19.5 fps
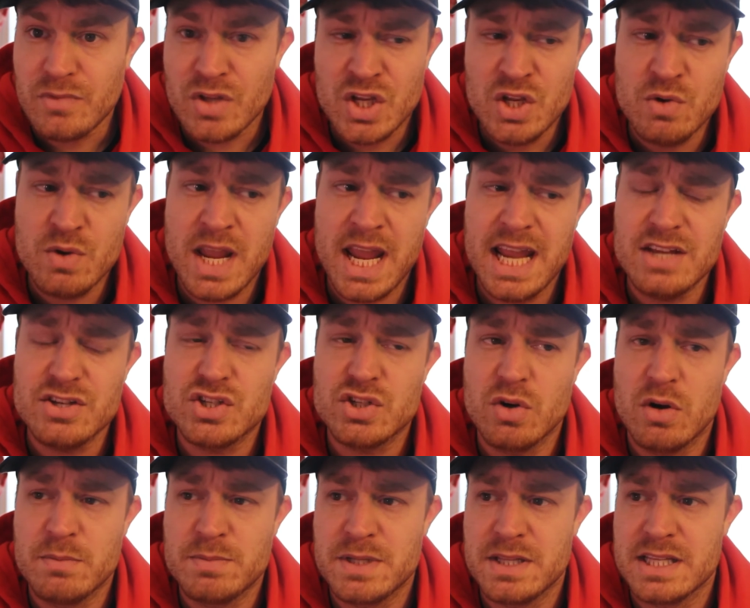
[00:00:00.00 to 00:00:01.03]
You can't
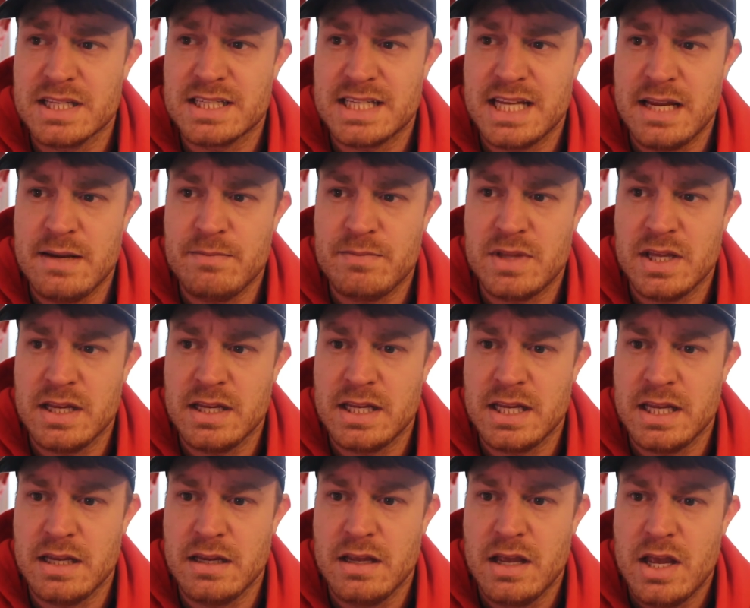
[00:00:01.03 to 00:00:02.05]
show up to this team
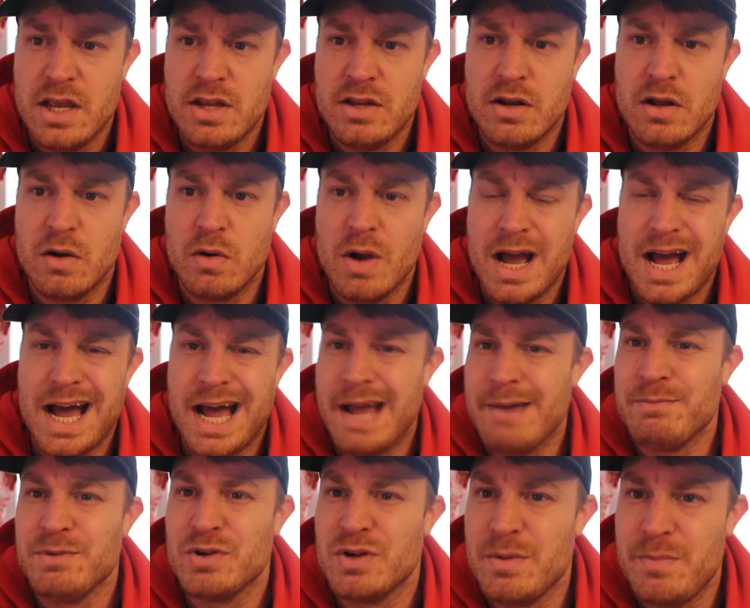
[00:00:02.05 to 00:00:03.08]
thinking,
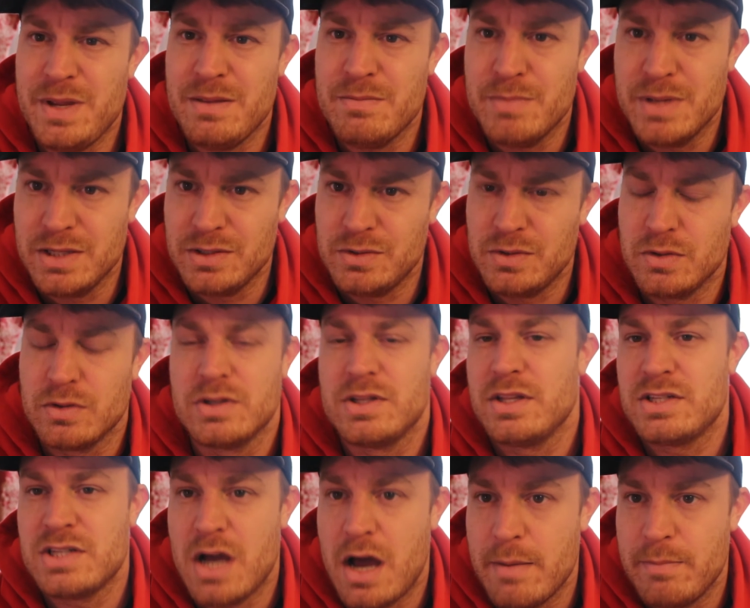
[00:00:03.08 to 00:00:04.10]
I'm going to be the middle or
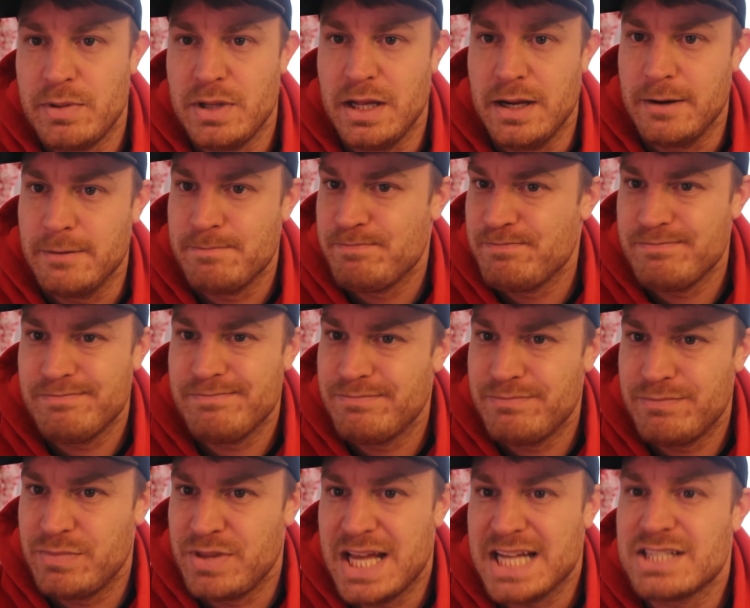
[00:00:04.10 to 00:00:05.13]
the top player.
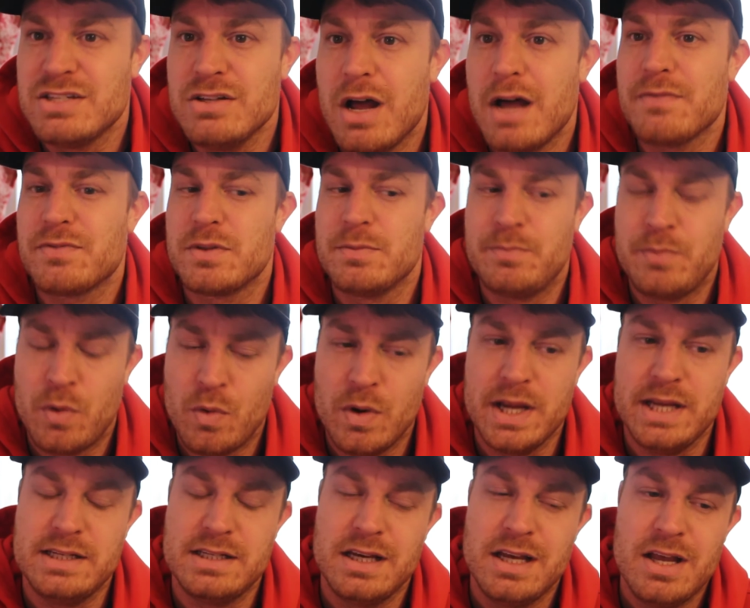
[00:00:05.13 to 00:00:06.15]
That's not the
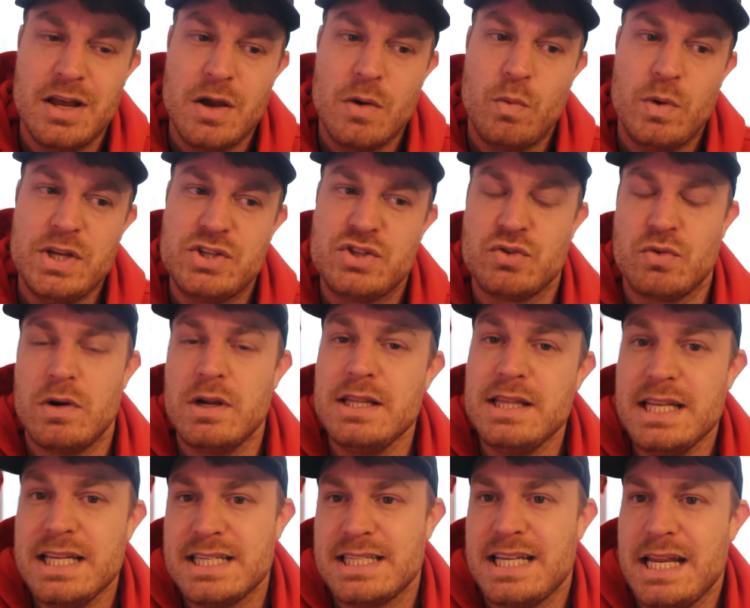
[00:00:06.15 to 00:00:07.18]
point. We join
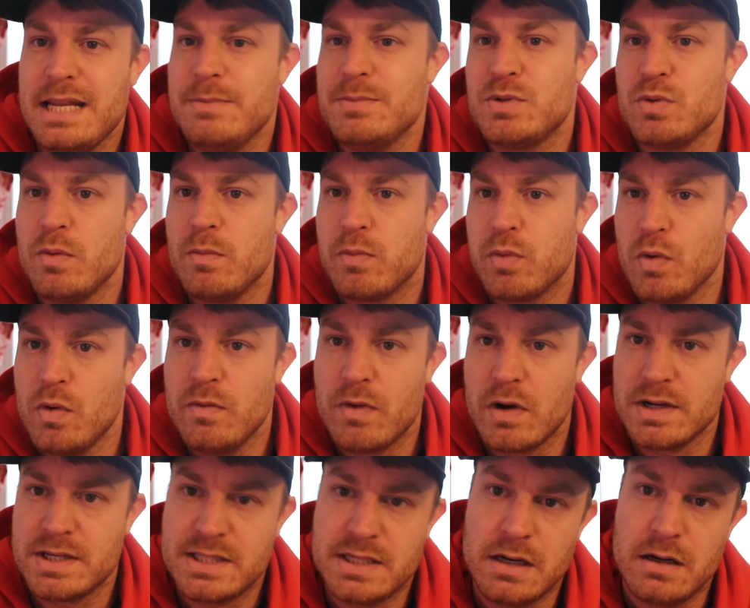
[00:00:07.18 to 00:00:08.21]
these teams to improve
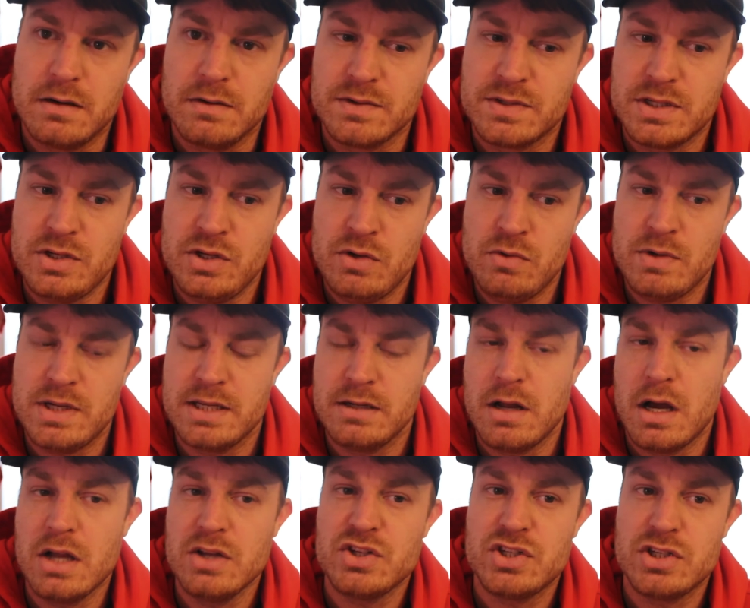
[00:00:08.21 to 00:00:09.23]
ourselves. You
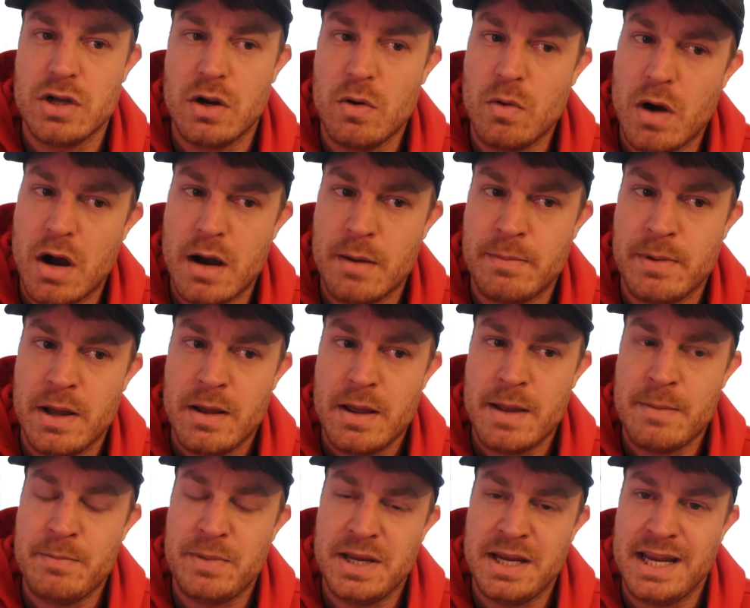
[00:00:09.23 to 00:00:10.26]
cannot show up
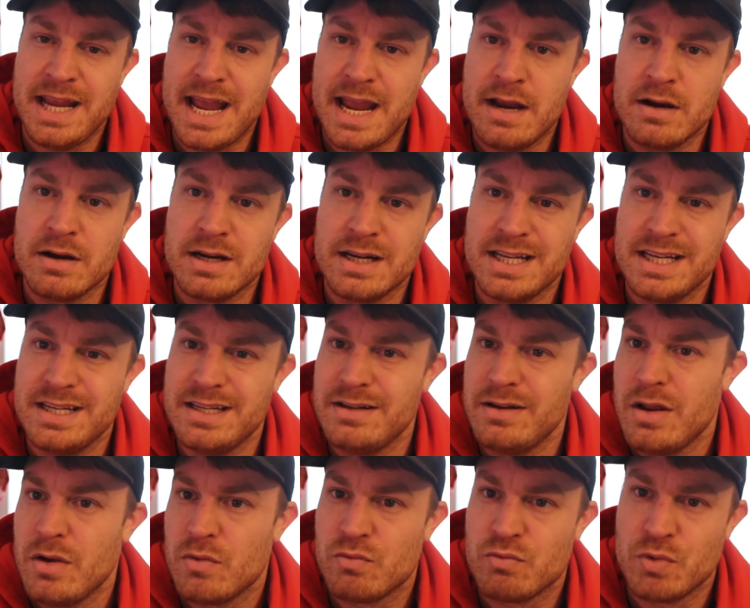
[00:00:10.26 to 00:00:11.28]
and being
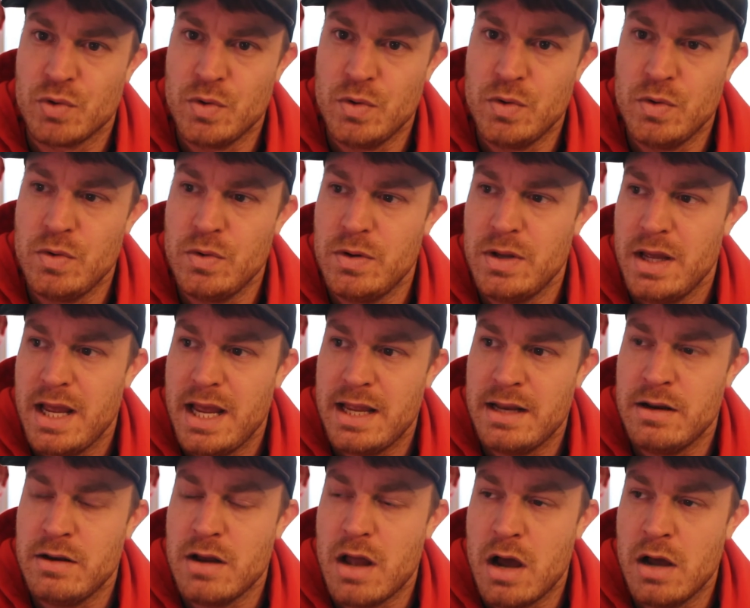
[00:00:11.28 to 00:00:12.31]
arrogant, rude,
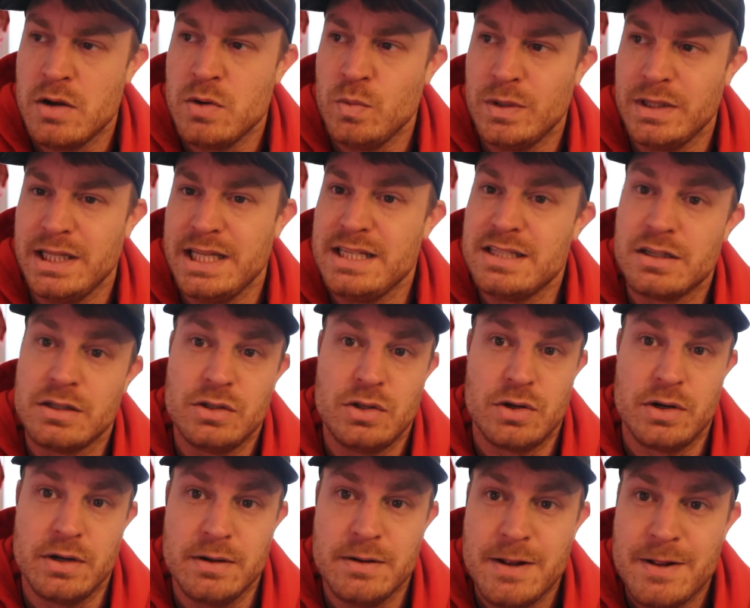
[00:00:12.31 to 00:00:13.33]
and unwilling to
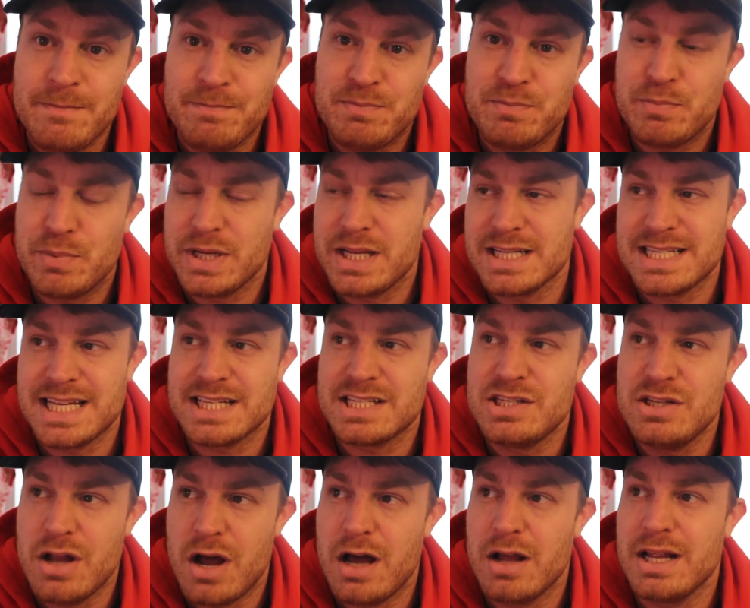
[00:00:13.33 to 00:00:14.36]
learn, because
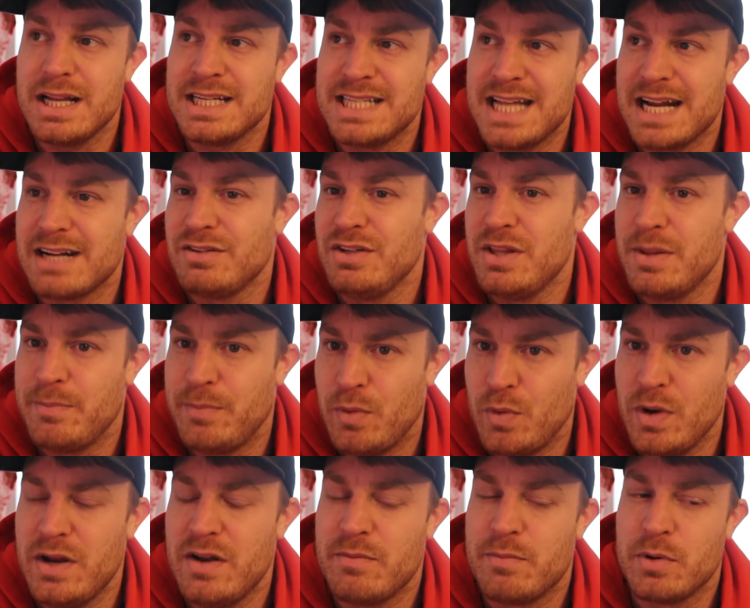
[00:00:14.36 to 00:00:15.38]
that's not exactly the
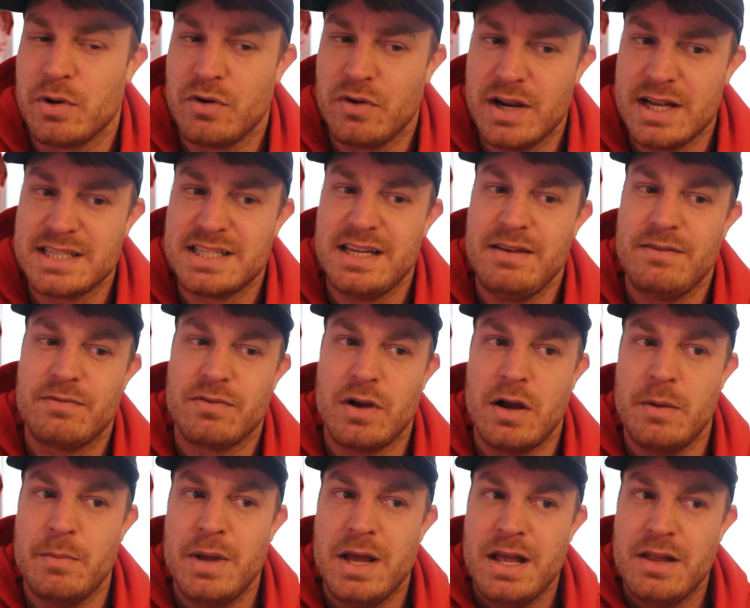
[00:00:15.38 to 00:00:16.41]
point of progressing
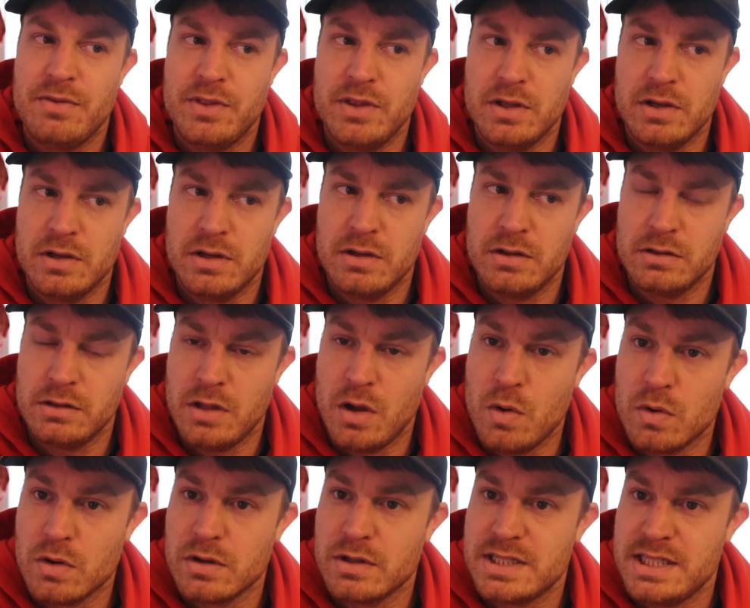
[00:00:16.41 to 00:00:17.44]
from the
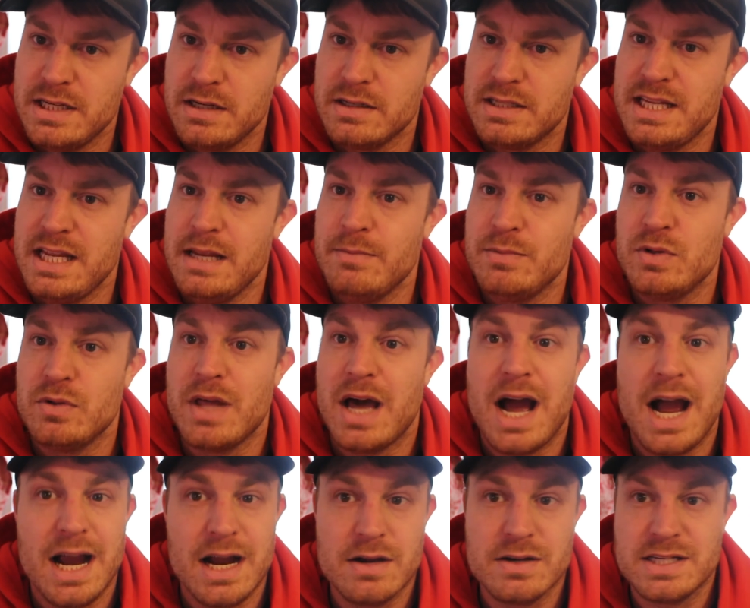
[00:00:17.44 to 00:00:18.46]
lower tier team to the
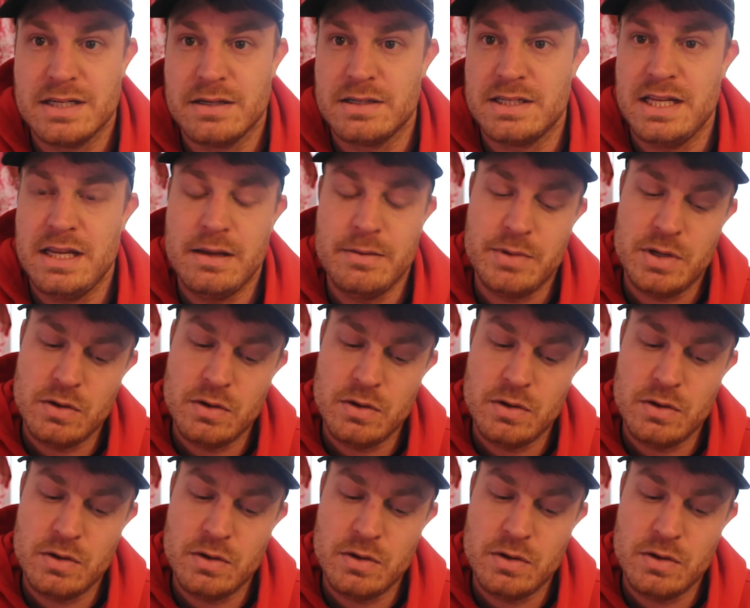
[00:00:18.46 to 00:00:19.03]
higher tier team.